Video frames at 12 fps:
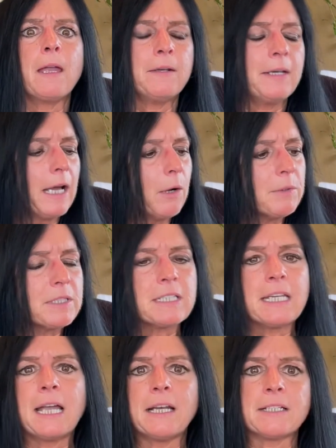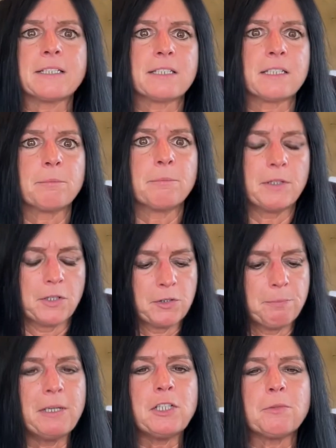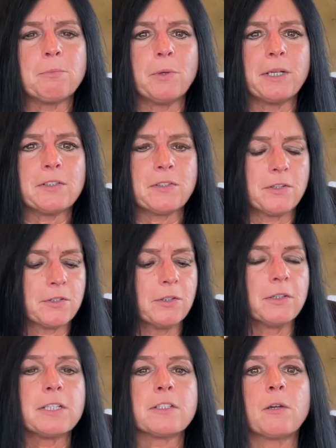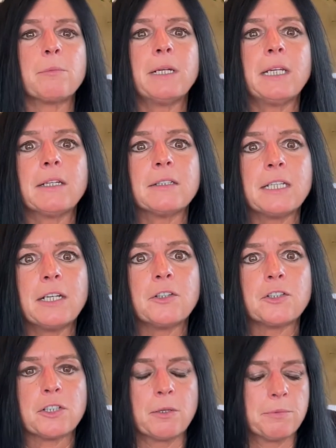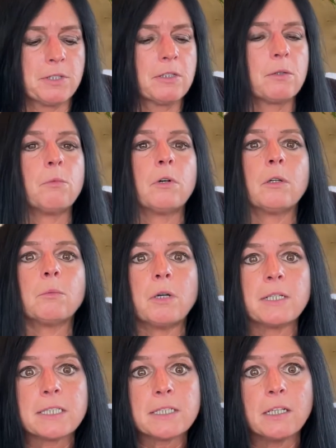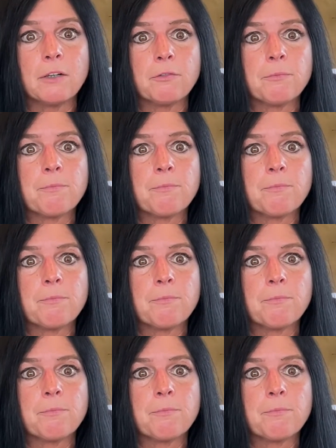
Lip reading: Now there's pinch points. There's only so many container ships. The world wants stuff.